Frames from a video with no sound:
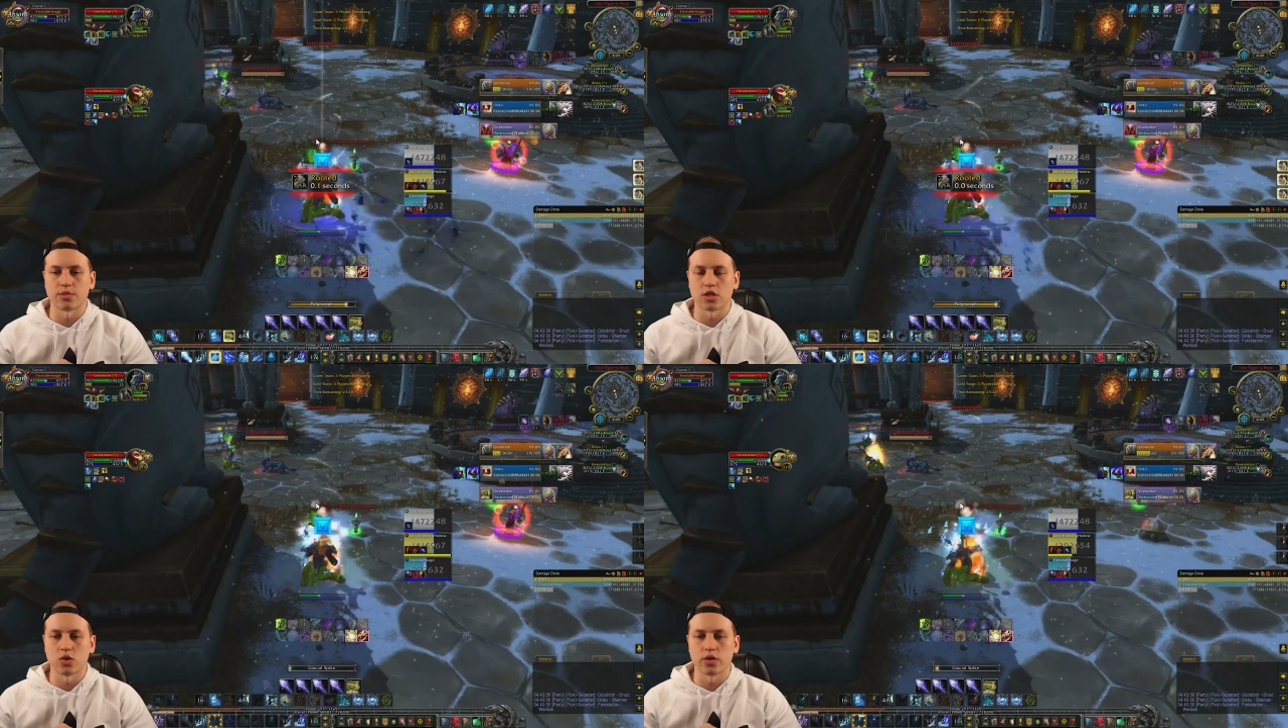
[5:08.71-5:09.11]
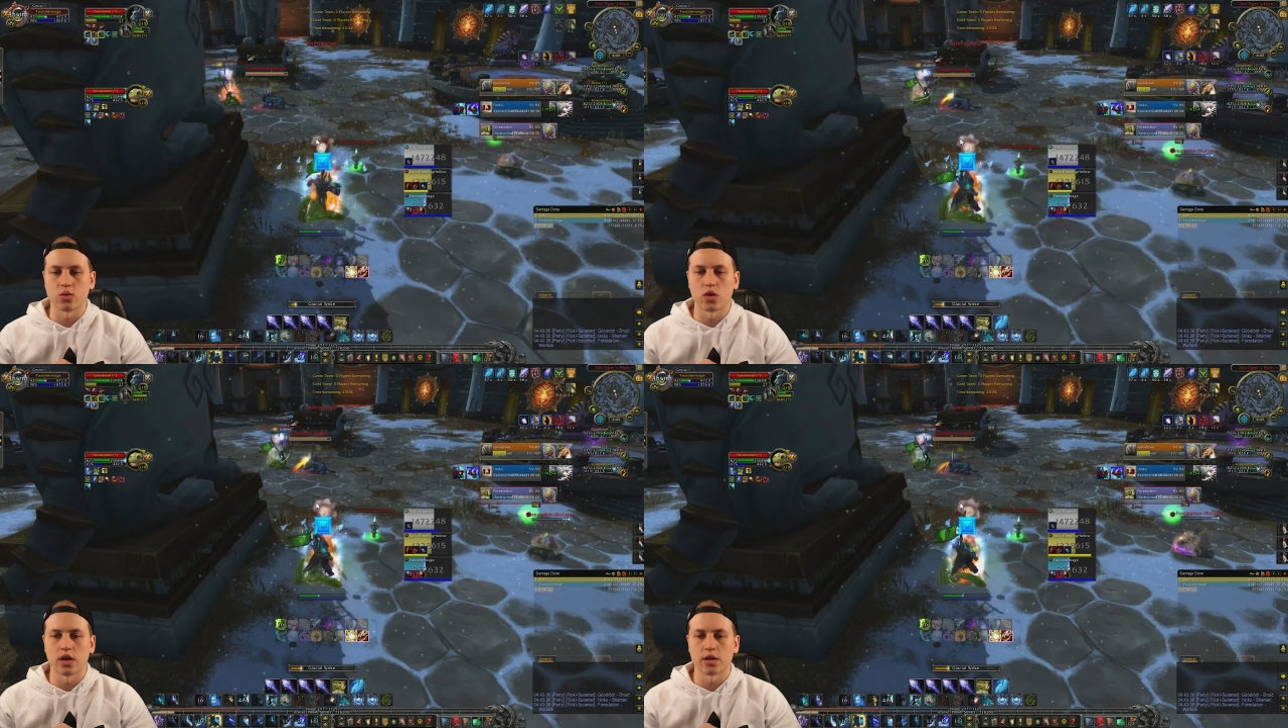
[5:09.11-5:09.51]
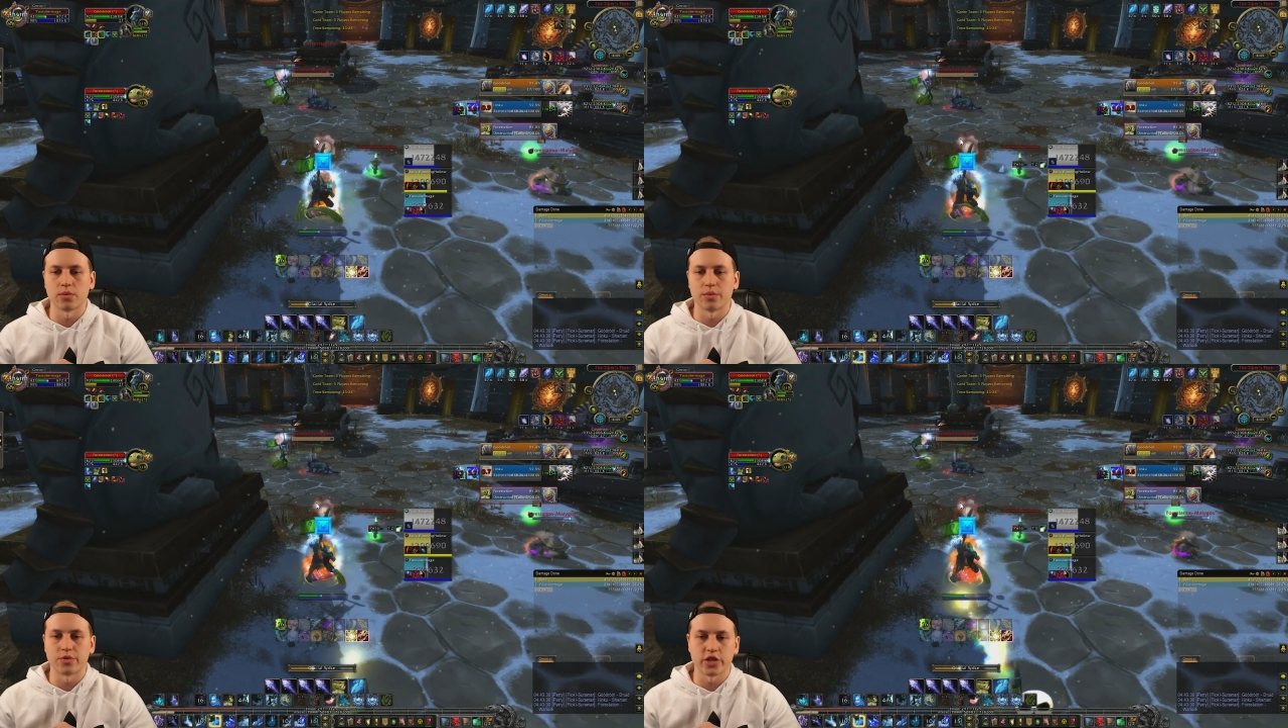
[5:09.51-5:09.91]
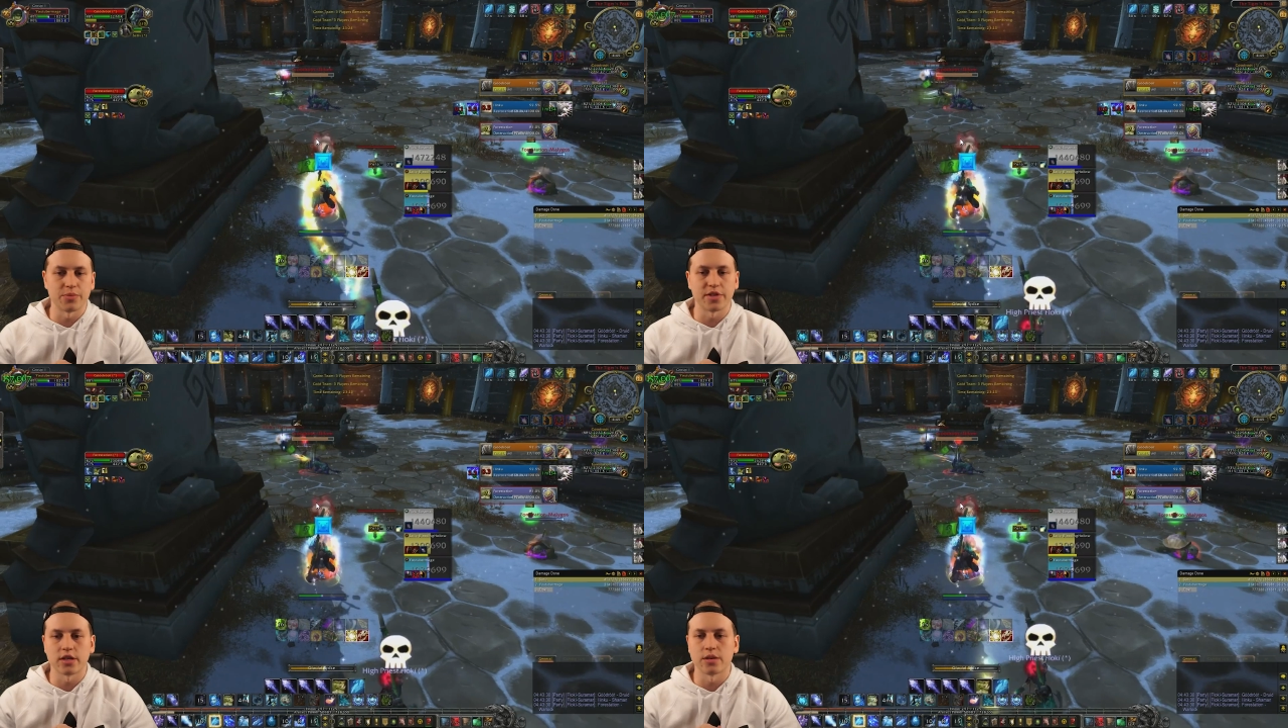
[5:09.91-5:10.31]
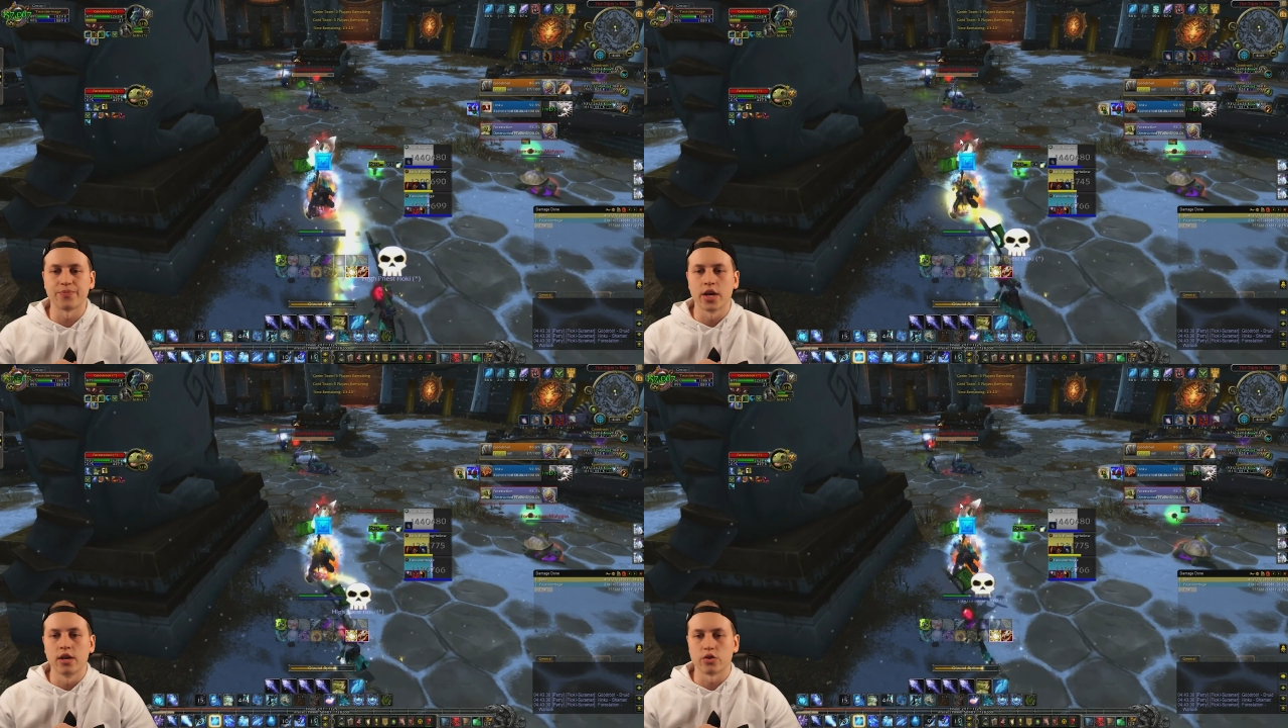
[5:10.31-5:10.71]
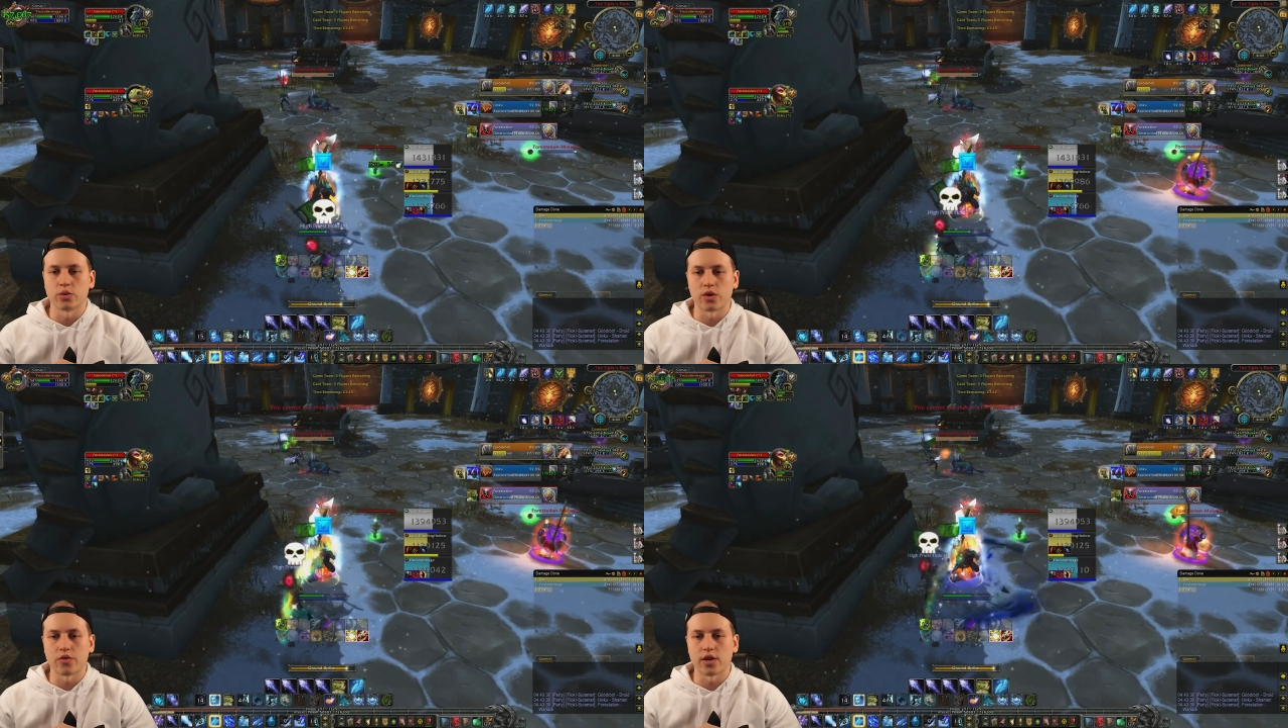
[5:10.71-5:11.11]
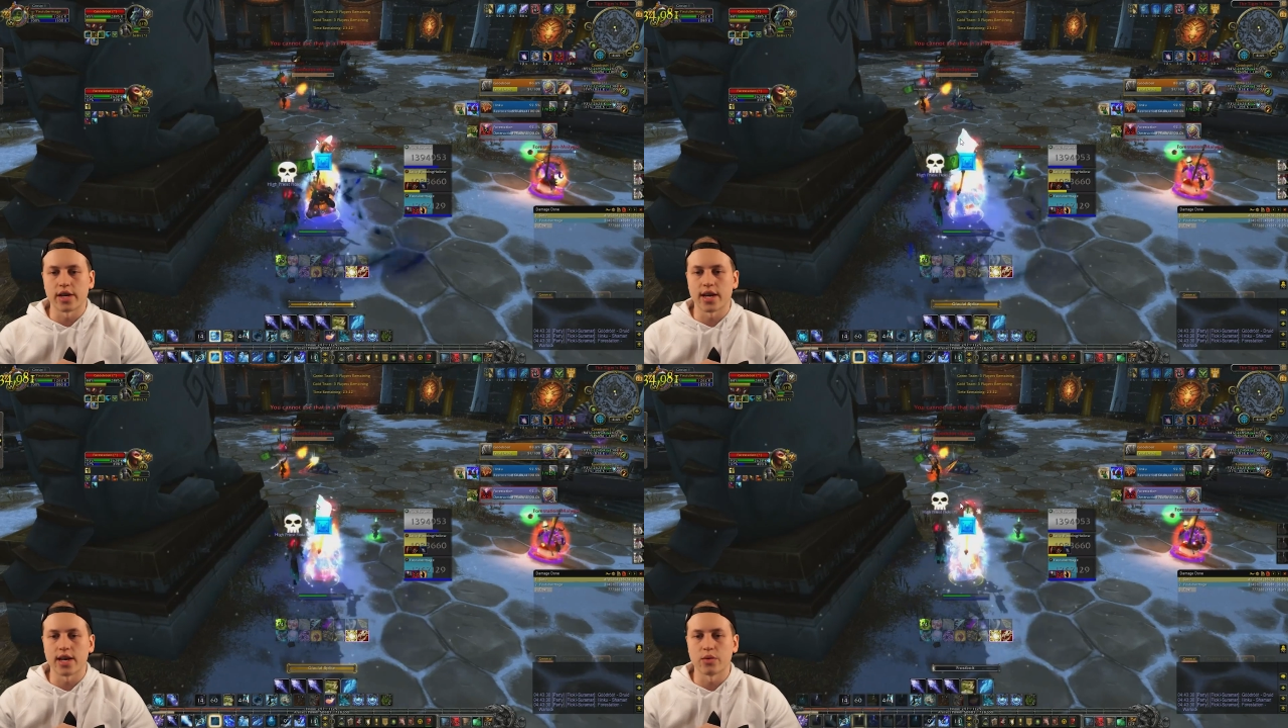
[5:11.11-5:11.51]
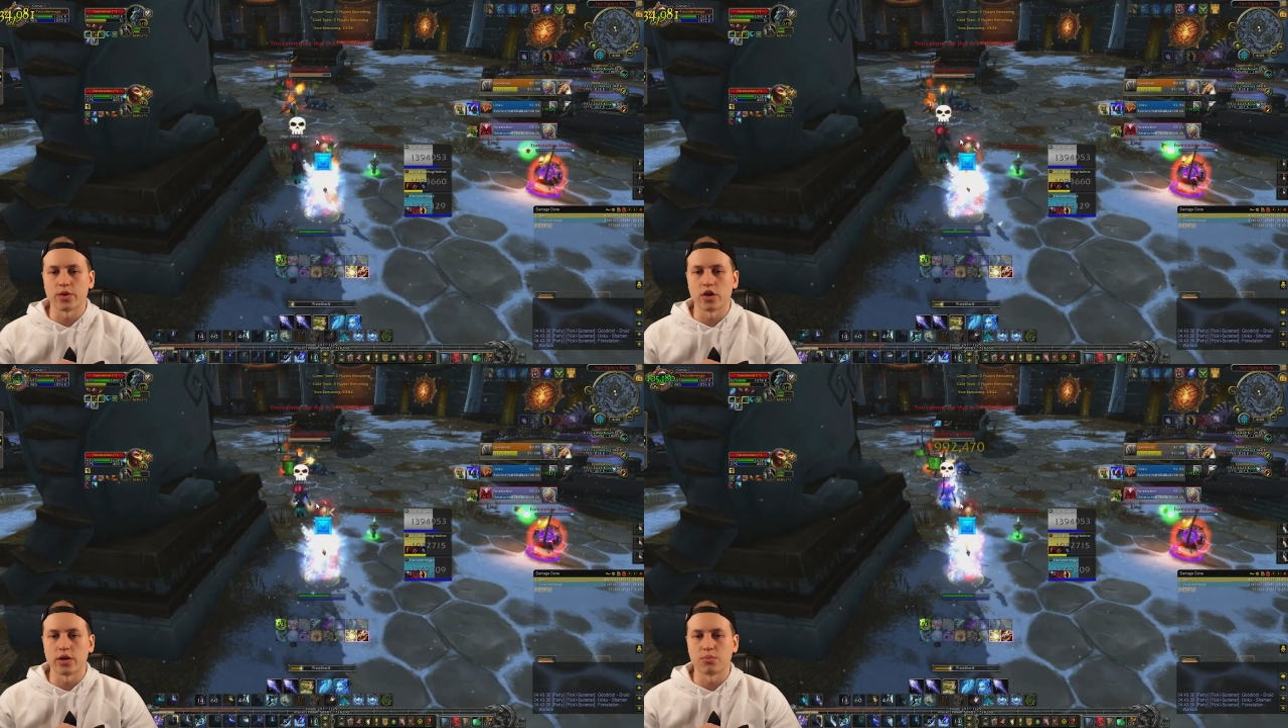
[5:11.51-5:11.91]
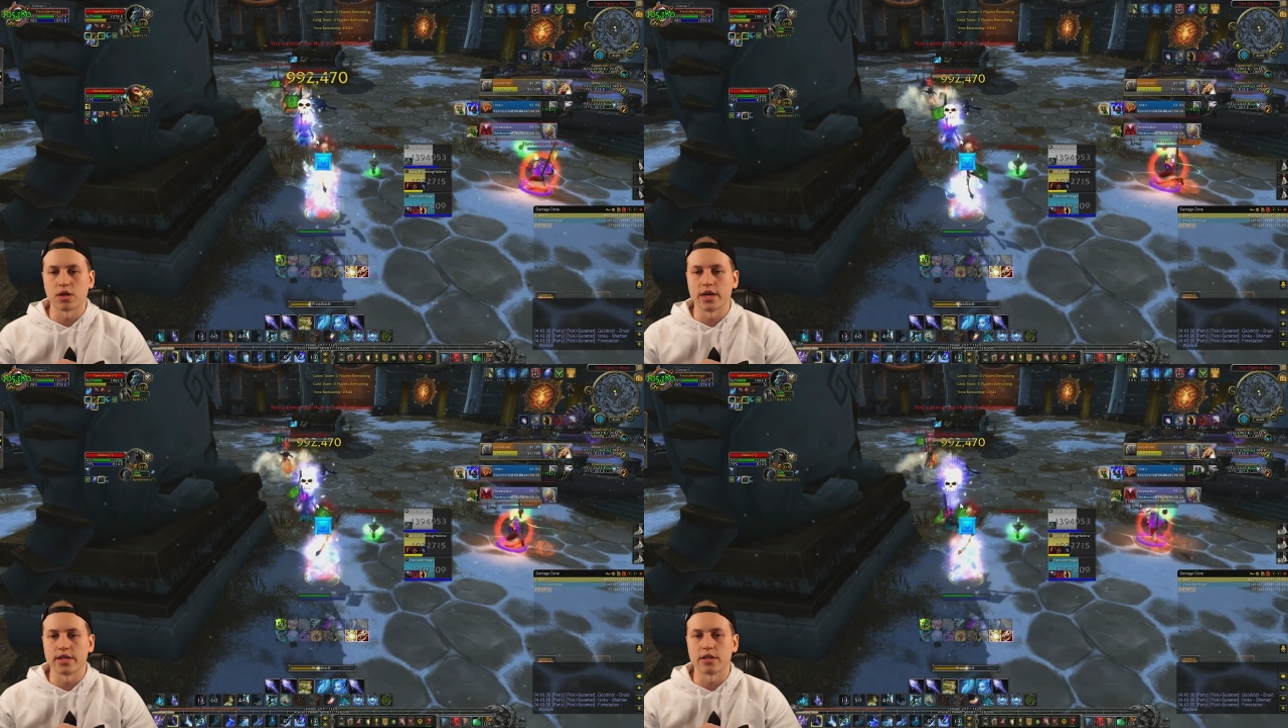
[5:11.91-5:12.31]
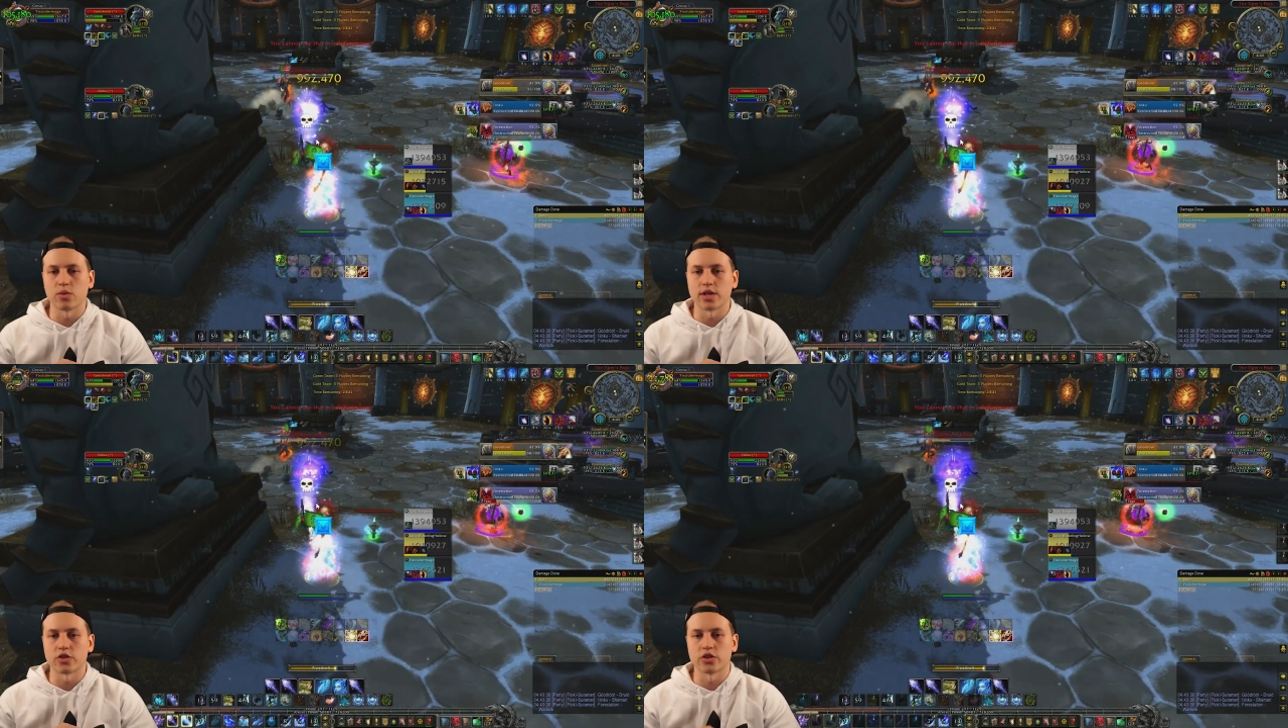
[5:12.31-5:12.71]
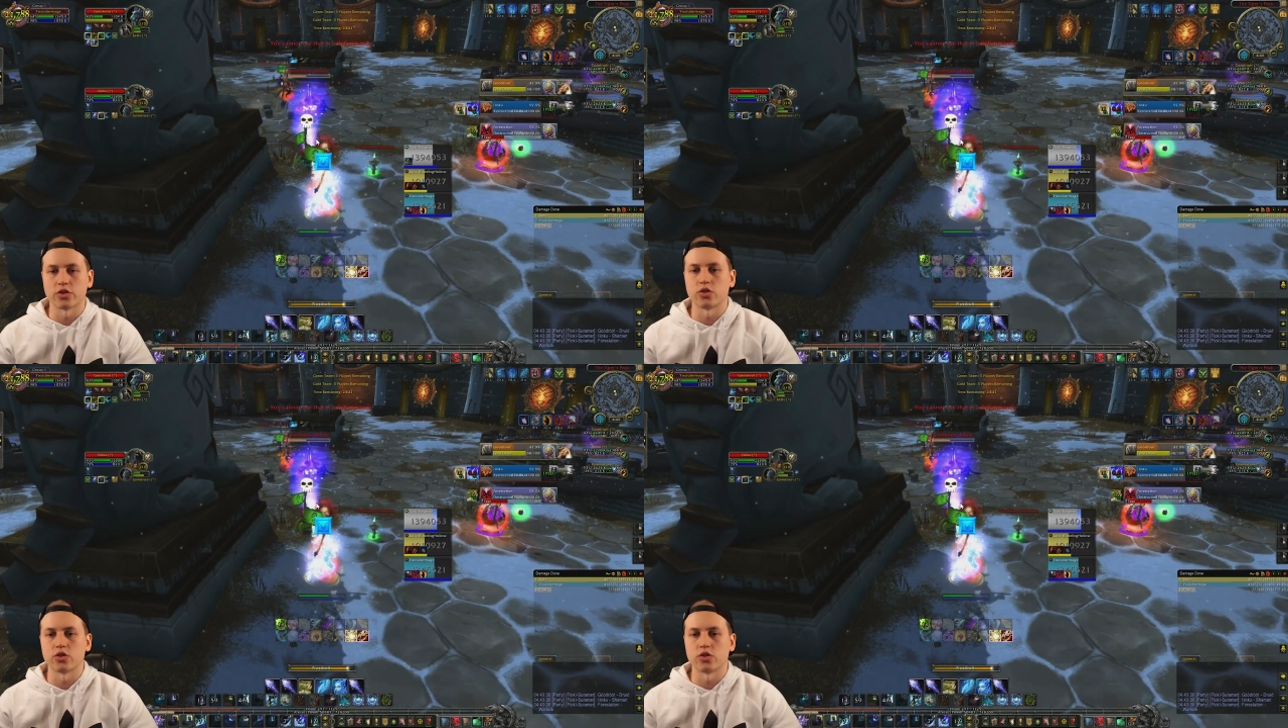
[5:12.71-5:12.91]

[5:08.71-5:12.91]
I'm slowing the Warlock. I'm sheeping him, doing whatever I can. And we already blinded the Resto